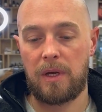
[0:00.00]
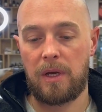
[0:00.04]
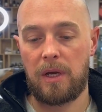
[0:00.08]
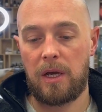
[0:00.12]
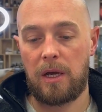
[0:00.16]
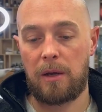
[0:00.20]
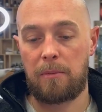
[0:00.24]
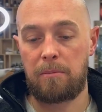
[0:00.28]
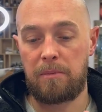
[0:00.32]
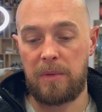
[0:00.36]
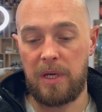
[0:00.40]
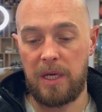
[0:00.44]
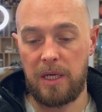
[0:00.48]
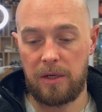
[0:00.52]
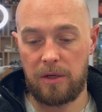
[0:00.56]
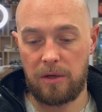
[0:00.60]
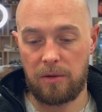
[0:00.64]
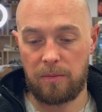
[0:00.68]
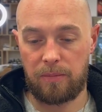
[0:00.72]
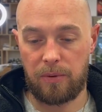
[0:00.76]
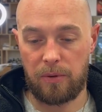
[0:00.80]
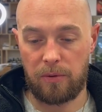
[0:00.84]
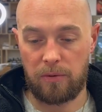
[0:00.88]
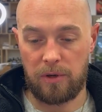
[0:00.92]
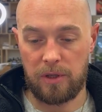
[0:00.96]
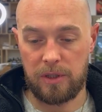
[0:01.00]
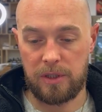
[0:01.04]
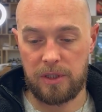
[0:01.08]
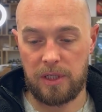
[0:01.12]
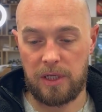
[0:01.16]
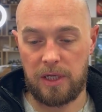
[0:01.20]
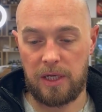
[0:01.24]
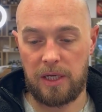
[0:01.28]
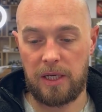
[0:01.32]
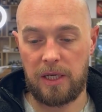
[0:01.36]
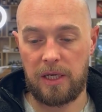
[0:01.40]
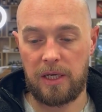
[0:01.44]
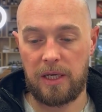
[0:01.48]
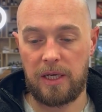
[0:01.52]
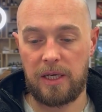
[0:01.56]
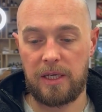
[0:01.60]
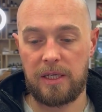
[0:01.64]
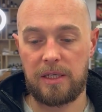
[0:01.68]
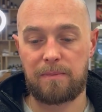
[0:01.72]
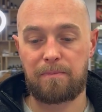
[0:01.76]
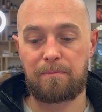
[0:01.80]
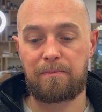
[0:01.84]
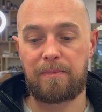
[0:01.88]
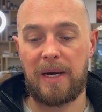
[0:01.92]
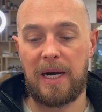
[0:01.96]
medium porosity
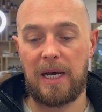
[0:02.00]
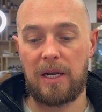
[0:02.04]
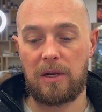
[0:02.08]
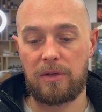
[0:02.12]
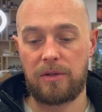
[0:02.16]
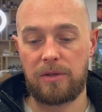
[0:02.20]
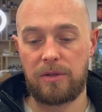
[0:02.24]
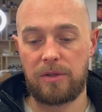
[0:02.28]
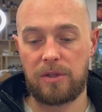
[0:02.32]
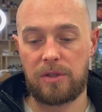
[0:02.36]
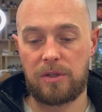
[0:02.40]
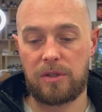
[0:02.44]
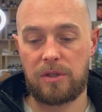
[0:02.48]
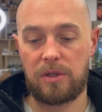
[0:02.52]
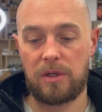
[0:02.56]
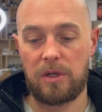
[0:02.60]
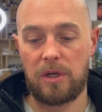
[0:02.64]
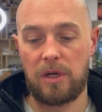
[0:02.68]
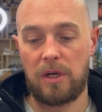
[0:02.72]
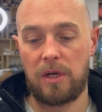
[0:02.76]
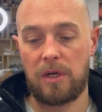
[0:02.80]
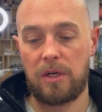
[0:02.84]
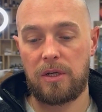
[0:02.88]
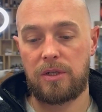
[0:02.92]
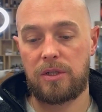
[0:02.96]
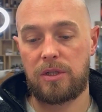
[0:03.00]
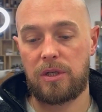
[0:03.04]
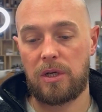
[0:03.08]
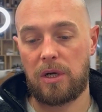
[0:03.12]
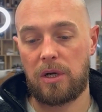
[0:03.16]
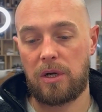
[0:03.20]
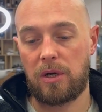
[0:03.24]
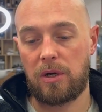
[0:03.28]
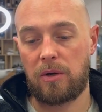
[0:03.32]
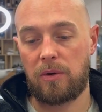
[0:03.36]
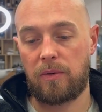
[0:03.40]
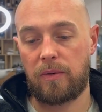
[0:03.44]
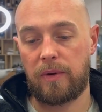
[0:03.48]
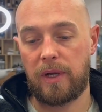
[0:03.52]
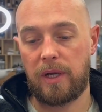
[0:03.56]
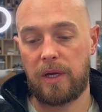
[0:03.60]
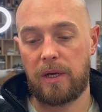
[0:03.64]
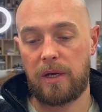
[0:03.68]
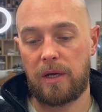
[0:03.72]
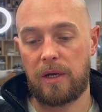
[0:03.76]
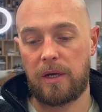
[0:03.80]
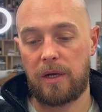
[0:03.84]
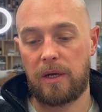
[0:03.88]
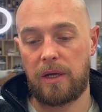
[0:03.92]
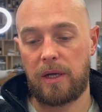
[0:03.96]
is balanced, so
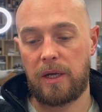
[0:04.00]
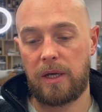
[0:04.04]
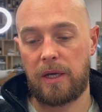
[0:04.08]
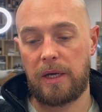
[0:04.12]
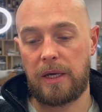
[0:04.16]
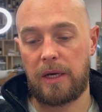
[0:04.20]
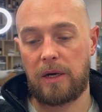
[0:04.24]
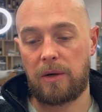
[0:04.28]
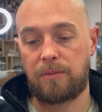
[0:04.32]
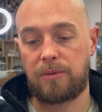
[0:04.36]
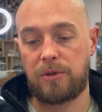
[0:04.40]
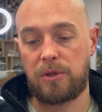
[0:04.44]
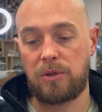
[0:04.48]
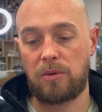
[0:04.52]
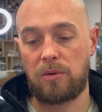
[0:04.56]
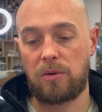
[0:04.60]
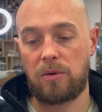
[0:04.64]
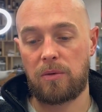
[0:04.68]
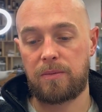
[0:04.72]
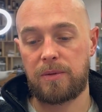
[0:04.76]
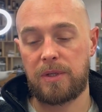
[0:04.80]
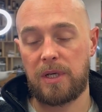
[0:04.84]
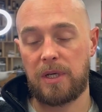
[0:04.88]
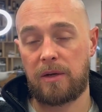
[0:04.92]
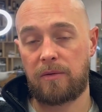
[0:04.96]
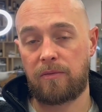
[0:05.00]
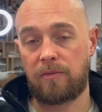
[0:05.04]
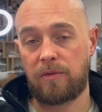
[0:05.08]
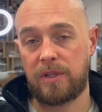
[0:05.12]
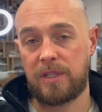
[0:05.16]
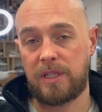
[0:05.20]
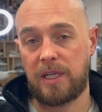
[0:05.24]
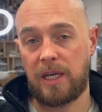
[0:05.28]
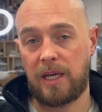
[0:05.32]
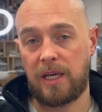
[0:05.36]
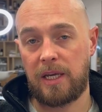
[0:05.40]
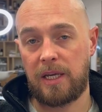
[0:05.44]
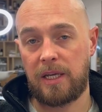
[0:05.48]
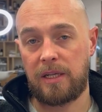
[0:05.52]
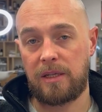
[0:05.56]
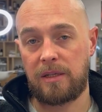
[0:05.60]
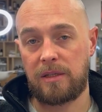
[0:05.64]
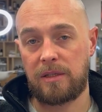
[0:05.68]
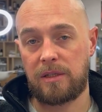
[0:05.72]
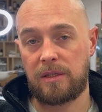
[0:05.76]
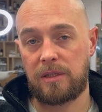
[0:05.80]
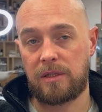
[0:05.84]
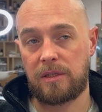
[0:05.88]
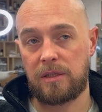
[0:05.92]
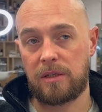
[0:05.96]
it absorbs and
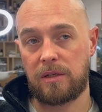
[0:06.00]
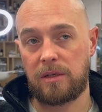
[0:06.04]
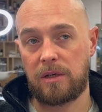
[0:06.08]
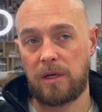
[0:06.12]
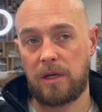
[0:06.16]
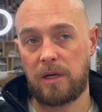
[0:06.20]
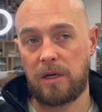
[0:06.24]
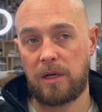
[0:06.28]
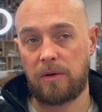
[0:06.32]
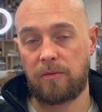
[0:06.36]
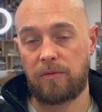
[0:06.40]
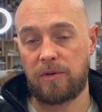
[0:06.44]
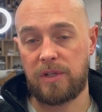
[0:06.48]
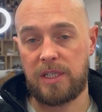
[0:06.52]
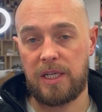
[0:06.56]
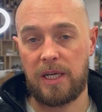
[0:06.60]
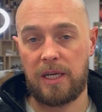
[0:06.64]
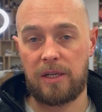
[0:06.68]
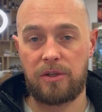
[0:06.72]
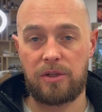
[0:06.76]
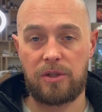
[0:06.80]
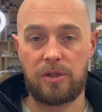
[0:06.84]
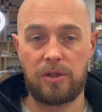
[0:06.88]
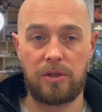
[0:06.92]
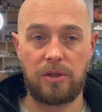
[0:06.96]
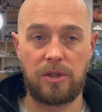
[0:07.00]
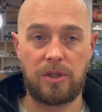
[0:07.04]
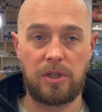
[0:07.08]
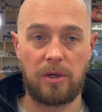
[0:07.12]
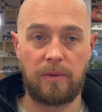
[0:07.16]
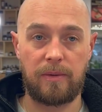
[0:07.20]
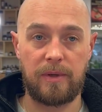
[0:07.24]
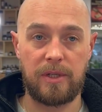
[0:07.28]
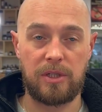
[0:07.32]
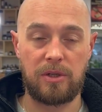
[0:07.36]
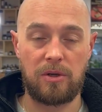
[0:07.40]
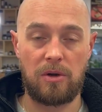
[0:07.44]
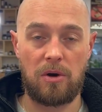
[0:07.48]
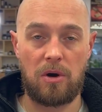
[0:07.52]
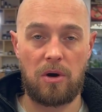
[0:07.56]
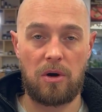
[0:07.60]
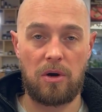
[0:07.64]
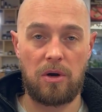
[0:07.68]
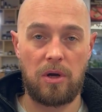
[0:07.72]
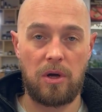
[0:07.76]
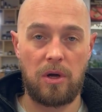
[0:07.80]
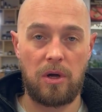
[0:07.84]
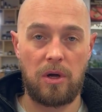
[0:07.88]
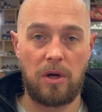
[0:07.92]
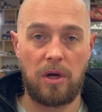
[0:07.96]
retains retention, so it's not
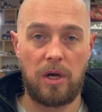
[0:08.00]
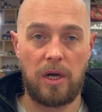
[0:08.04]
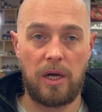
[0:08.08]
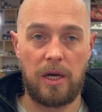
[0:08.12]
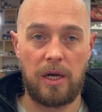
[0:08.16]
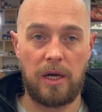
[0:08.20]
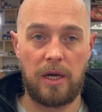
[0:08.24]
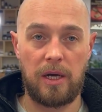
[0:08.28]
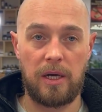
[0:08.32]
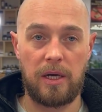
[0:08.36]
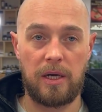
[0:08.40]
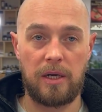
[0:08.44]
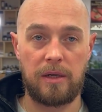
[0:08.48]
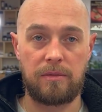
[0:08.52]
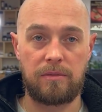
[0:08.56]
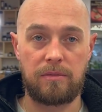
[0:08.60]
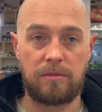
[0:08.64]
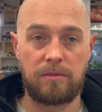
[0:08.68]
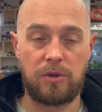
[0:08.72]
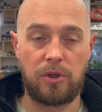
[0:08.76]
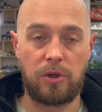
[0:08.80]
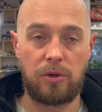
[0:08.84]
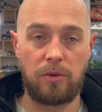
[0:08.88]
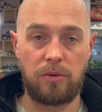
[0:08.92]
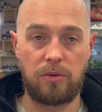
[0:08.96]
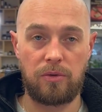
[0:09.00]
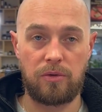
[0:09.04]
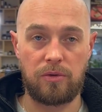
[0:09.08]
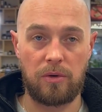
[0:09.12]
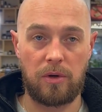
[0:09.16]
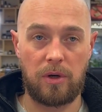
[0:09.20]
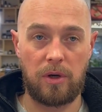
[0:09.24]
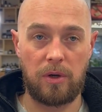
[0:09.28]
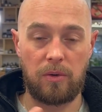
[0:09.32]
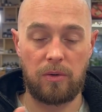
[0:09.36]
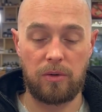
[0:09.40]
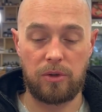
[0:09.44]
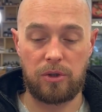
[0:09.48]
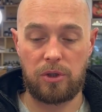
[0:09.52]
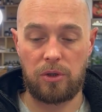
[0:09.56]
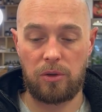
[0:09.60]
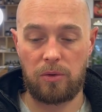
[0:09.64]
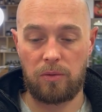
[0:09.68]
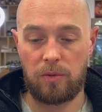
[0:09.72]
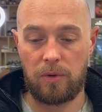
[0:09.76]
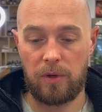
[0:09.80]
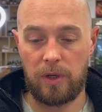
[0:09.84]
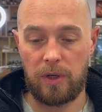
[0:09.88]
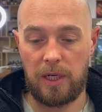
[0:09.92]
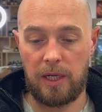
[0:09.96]
too dry or
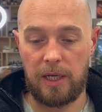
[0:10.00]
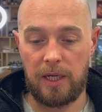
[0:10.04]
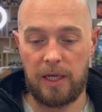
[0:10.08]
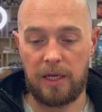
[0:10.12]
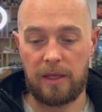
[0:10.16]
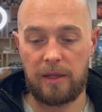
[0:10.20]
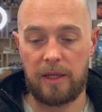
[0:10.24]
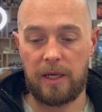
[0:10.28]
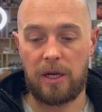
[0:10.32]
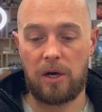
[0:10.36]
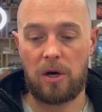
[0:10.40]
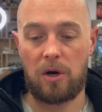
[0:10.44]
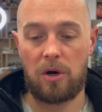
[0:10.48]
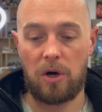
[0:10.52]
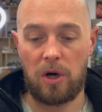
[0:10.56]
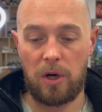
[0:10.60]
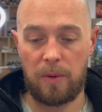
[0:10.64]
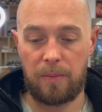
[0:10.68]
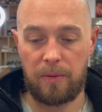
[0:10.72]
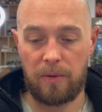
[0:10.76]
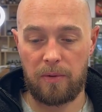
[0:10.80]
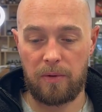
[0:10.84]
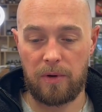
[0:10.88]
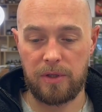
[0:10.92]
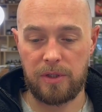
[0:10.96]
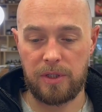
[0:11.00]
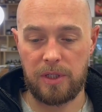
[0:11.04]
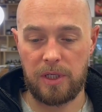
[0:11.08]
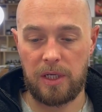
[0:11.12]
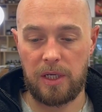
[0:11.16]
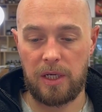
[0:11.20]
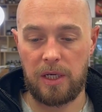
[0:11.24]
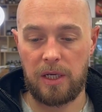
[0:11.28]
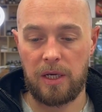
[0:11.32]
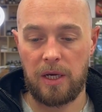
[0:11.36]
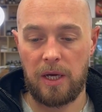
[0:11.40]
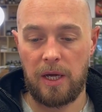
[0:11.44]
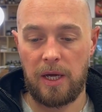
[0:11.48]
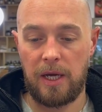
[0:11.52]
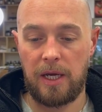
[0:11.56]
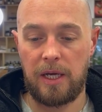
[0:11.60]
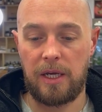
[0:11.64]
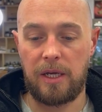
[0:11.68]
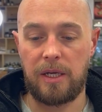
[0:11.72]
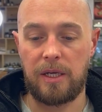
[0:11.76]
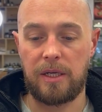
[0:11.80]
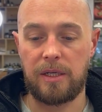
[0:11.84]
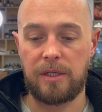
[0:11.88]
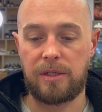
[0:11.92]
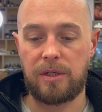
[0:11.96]
too oily. And then high porosity
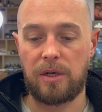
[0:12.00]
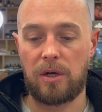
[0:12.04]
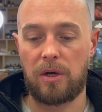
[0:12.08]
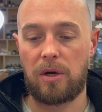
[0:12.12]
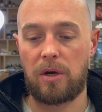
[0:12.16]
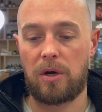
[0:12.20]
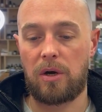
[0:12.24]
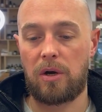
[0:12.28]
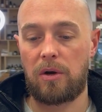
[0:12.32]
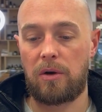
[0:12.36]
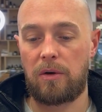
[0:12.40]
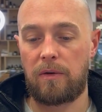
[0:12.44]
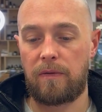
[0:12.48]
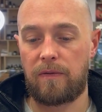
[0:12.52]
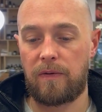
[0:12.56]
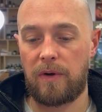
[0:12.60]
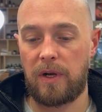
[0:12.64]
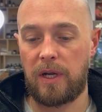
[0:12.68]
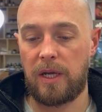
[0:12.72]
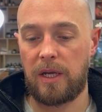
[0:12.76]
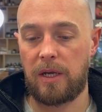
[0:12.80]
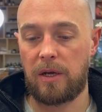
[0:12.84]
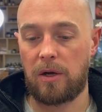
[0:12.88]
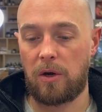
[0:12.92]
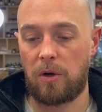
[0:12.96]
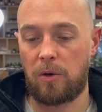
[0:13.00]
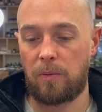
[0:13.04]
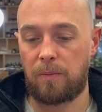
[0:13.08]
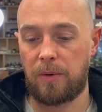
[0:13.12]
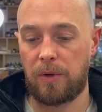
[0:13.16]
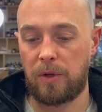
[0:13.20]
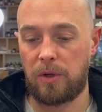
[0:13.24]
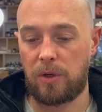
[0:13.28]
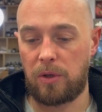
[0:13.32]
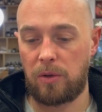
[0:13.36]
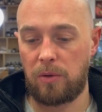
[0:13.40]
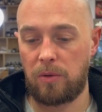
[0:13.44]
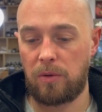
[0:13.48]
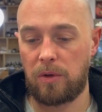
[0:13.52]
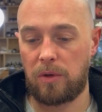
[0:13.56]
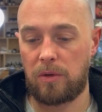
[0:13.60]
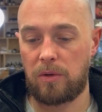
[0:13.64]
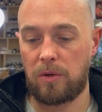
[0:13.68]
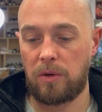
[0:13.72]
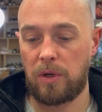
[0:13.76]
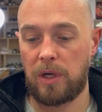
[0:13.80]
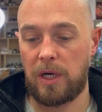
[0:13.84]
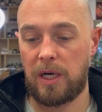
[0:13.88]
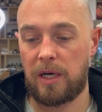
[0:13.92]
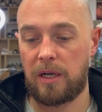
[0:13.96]
is overly open
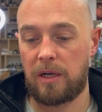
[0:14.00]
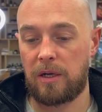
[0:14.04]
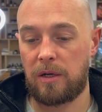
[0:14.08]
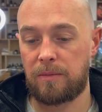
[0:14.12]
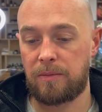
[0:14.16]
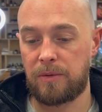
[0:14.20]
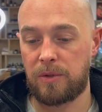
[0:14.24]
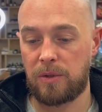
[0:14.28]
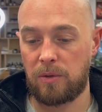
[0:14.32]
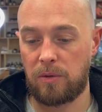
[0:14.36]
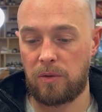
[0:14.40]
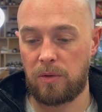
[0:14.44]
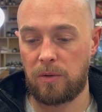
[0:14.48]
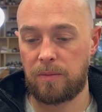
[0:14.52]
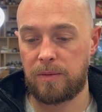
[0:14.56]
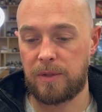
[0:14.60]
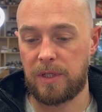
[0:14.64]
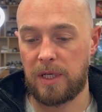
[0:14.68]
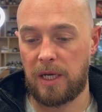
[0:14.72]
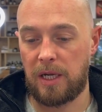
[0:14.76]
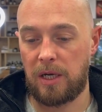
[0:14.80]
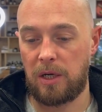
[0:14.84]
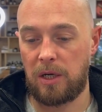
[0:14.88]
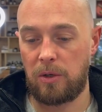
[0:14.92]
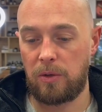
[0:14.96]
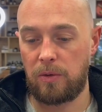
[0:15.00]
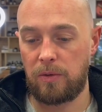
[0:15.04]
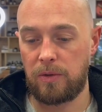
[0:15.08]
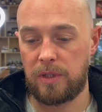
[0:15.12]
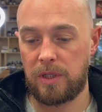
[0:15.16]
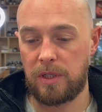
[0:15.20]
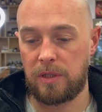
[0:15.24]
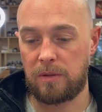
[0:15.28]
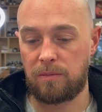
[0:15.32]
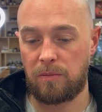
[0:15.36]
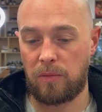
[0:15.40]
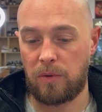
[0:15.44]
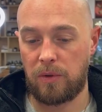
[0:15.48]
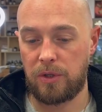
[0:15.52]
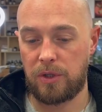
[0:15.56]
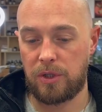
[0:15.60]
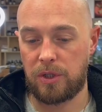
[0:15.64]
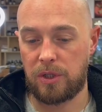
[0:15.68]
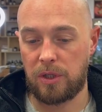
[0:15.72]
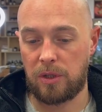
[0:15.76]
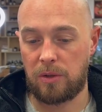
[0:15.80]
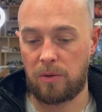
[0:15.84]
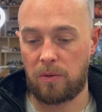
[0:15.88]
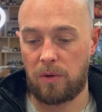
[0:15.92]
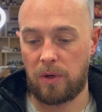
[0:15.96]
cuticle and absorbs and loses
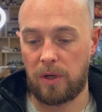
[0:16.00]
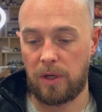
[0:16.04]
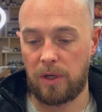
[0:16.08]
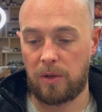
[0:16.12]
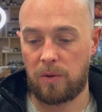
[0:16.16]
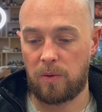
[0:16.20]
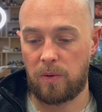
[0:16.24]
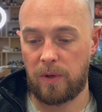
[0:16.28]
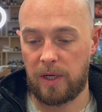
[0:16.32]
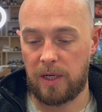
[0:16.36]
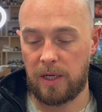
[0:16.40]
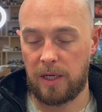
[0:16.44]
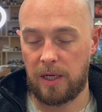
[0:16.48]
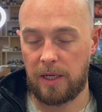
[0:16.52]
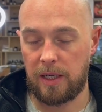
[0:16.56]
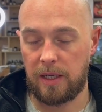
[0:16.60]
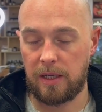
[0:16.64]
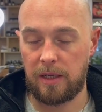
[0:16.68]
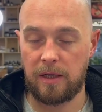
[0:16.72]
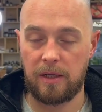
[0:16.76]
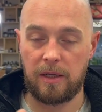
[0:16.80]
moisture quite quickly.